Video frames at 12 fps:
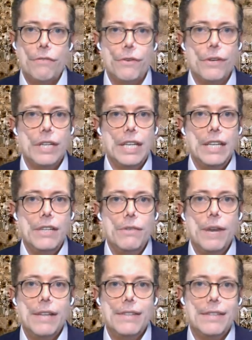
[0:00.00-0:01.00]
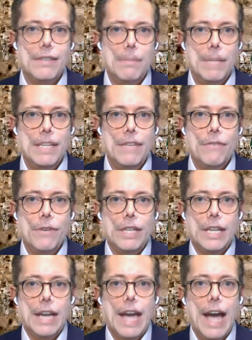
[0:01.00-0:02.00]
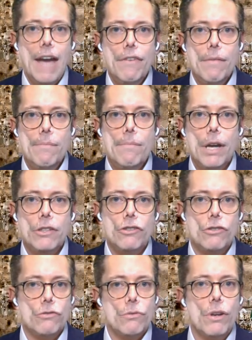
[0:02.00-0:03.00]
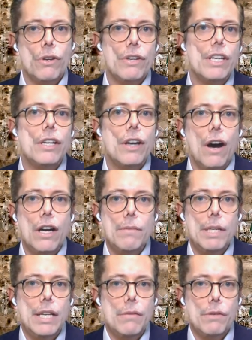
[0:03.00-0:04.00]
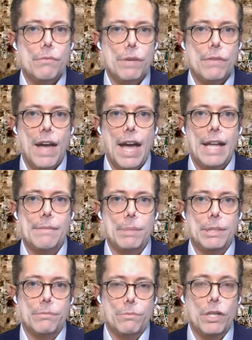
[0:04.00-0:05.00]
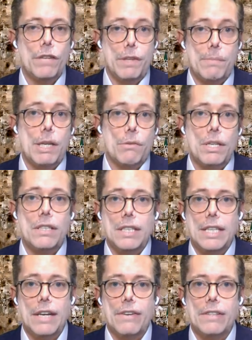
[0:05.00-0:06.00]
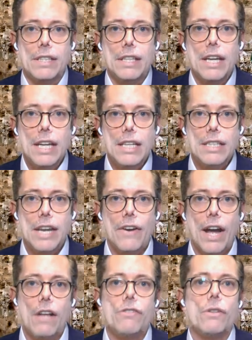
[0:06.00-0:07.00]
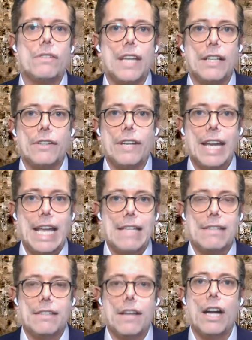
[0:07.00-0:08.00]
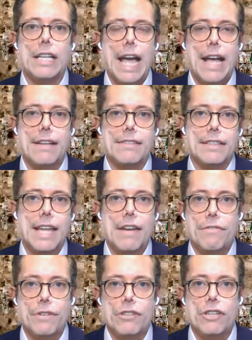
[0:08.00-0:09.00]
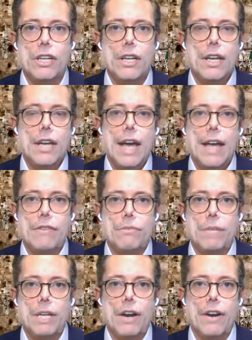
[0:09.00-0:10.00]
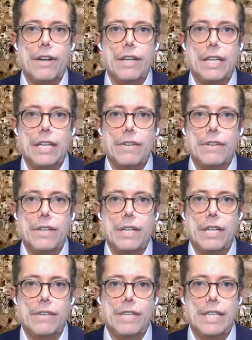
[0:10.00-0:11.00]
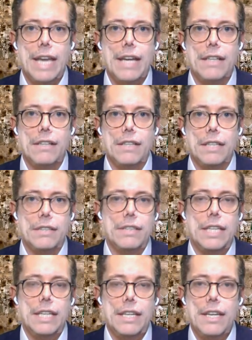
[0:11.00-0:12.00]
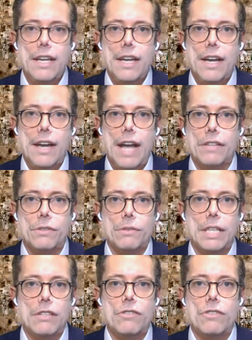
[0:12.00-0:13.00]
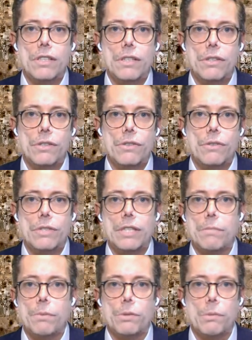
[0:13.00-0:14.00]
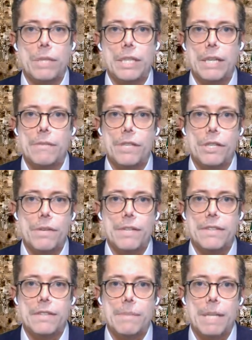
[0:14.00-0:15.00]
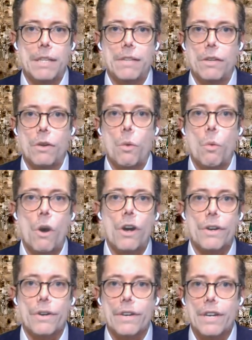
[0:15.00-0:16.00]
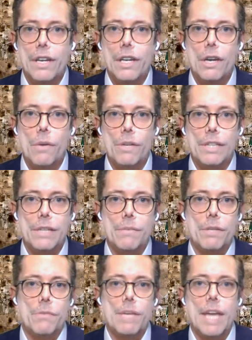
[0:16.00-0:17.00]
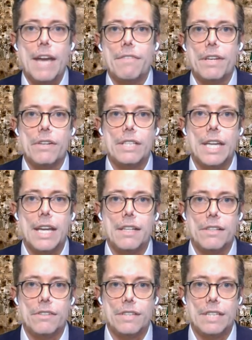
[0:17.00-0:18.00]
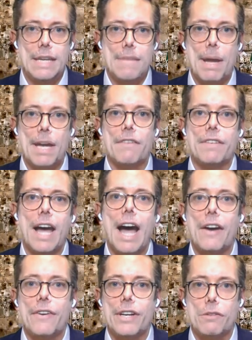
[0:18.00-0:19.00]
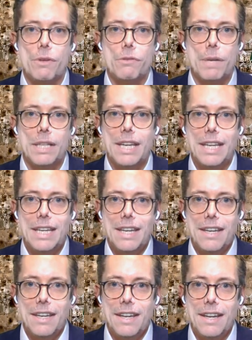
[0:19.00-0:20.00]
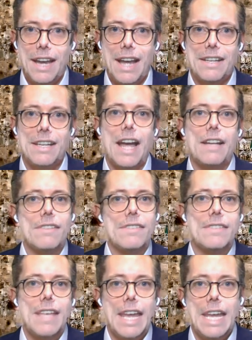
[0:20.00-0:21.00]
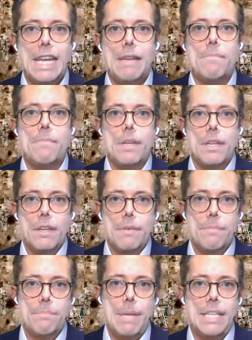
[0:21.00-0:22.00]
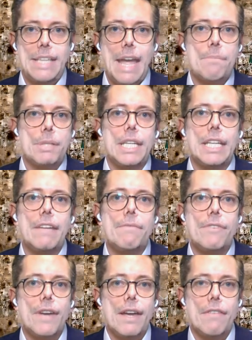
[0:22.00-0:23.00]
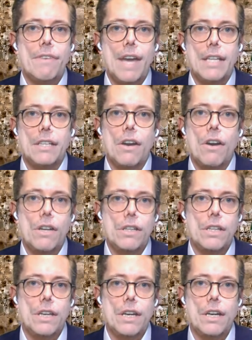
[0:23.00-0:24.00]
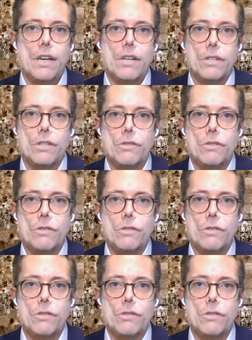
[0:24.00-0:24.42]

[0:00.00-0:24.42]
For the U.S., it's a bit different. They have a much stronger economy than what we've had. But one of the big reasons there is that their household sector is not as leveraged as we are here in Canada. Like the household debt to disposable income in the U.S. is about a quarter lower than what we have here in Canada. So the impact of the higher interest rate hasn't had the same big dampening effect on